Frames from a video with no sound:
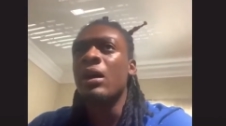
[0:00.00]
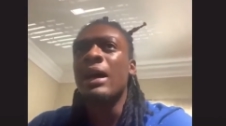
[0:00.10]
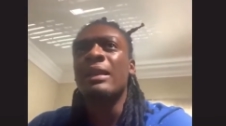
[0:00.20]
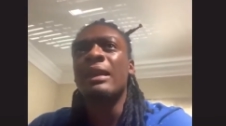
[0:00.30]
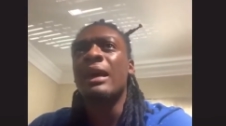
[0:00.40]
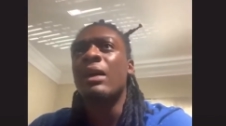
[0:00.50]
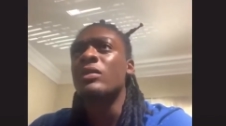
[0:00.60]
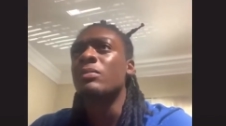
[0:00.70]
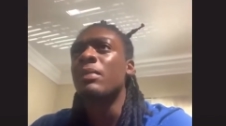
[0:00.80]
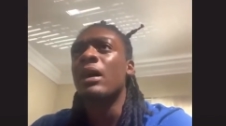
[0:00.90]
I think I was
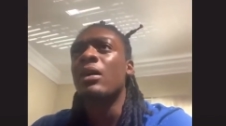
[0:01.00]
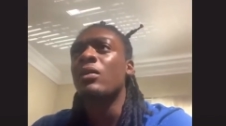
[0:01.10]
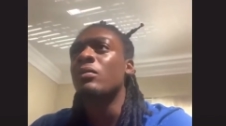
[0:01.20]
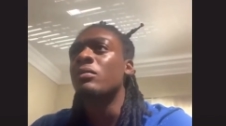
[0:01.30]
about